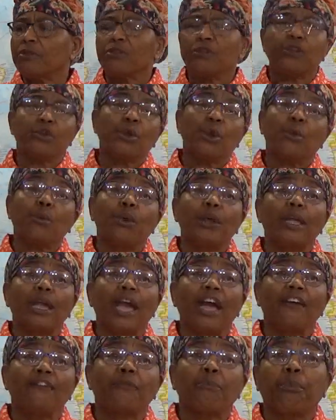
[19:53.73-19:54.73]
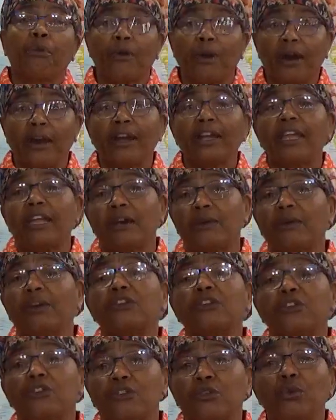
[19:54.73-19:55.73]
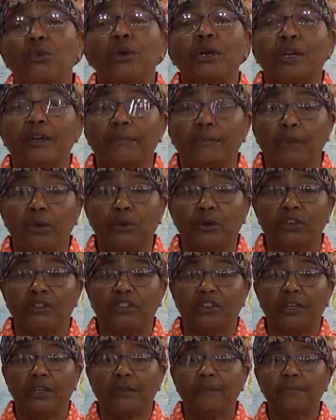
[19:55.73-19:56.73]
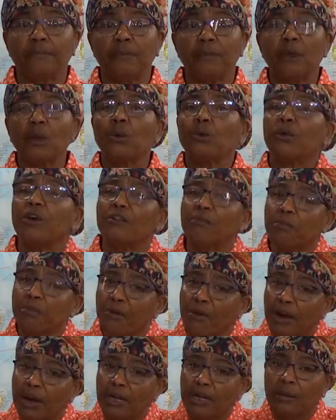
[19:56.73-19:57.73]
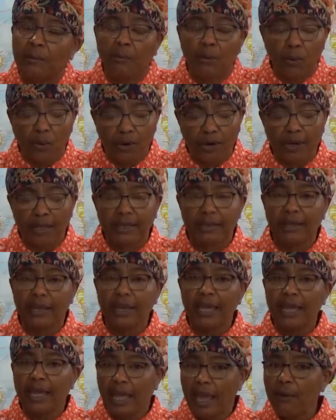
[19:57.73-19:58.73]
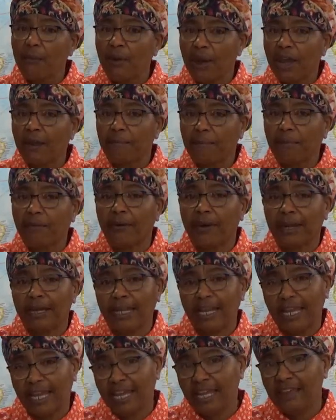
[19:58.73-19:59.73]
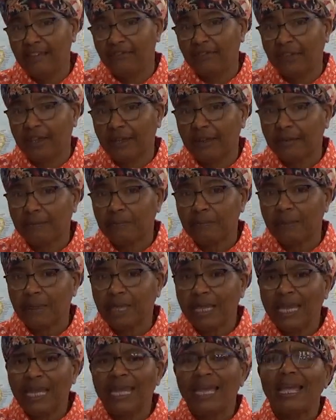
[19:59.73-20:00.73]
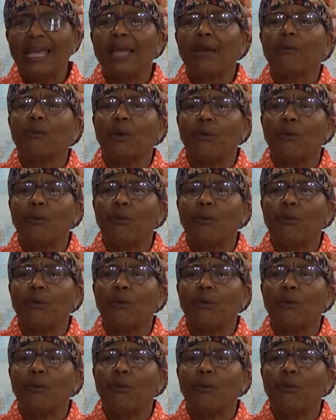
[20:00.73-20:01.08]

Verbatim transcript: You know, we have prayer here at Tshuwah Community. We have prayer in the morning and we have prayer in the evening. And